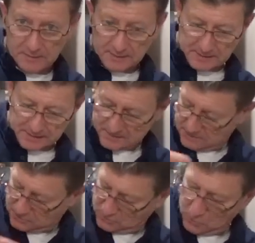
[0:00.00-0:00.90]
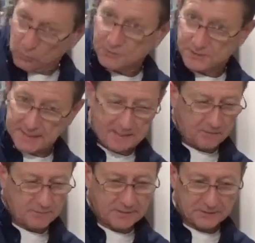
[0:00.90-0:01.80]
and goes
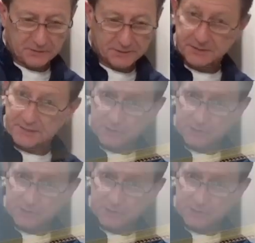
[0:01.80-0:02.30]
down, as you can see